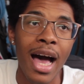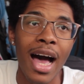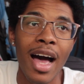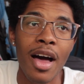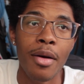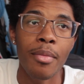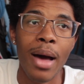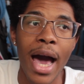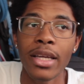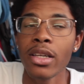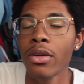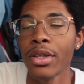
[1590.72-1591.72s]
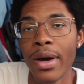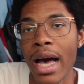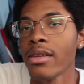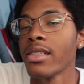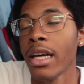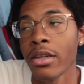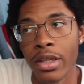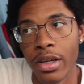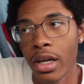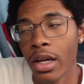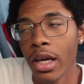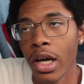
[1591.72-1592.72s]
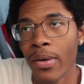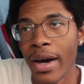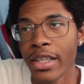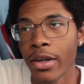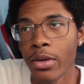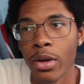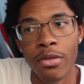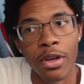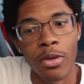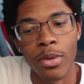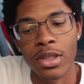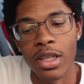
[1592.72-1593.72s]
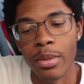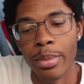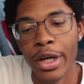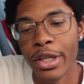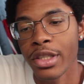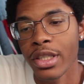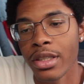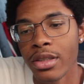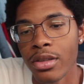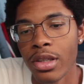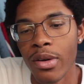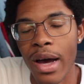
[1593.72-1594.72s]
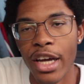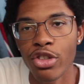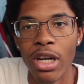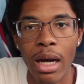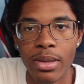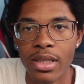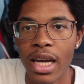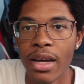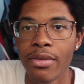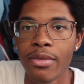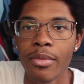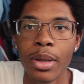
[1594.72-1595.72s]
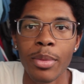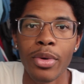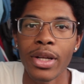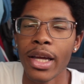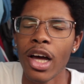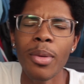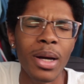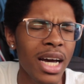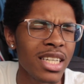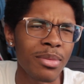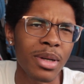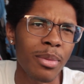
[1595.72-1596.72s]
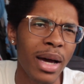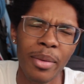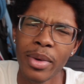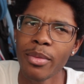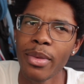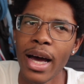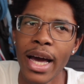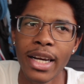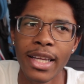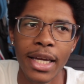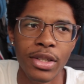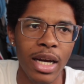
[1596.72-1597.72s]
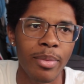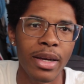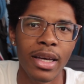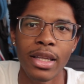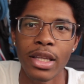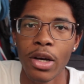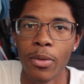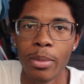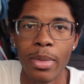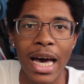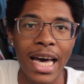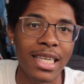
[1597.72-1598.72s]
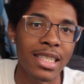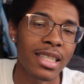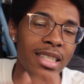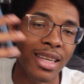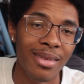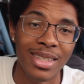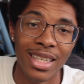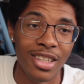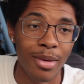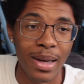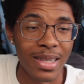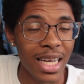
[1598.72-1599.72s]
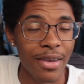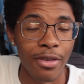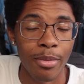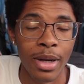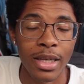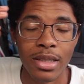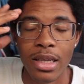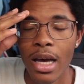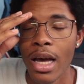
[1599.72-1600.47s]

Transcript: I don't know how sales are gonna go. I don't know if anyone's gonna purchase. You know, I drop stuff and people are like, oh my gosh, I'm gonna buy, and then I drop it and no one buys and this stuff sits on my site for months.